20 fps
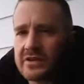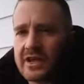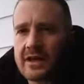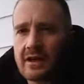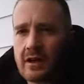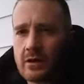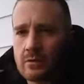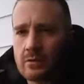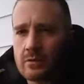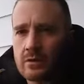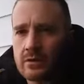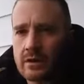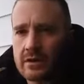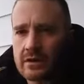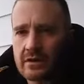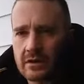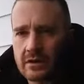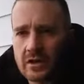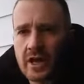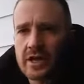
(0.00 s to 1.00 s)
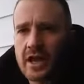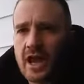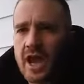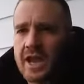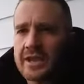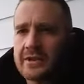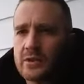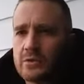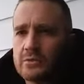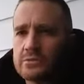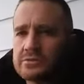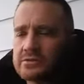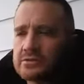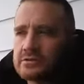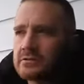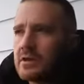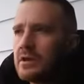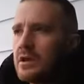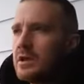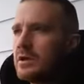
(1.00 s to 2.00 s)
You get a, like a lot of high
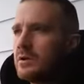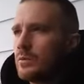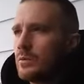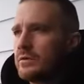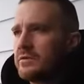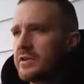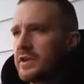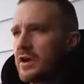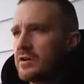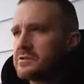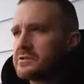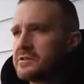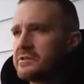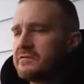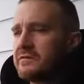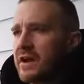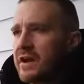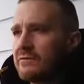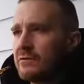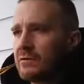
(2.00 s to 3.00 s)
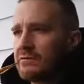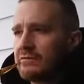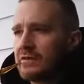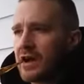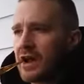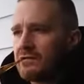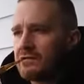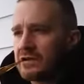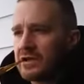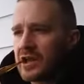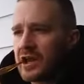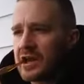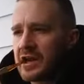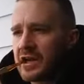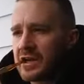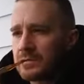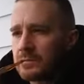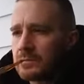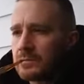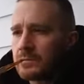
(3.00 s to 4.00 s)
notes with the RC515, a lot
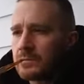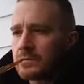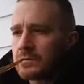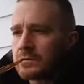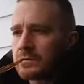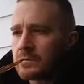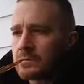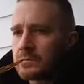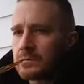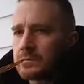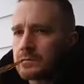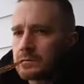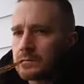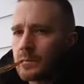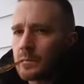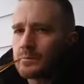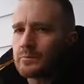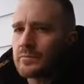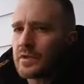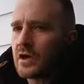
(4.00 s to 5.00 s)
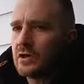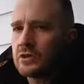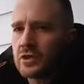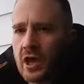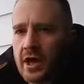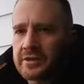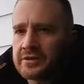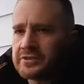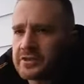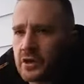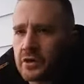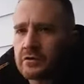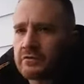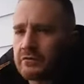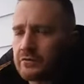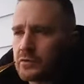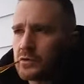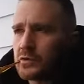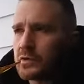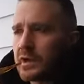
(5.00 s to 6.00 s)
of a lot of dark
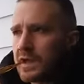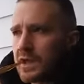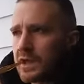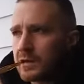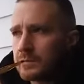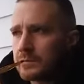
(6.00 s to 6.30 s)
fruit.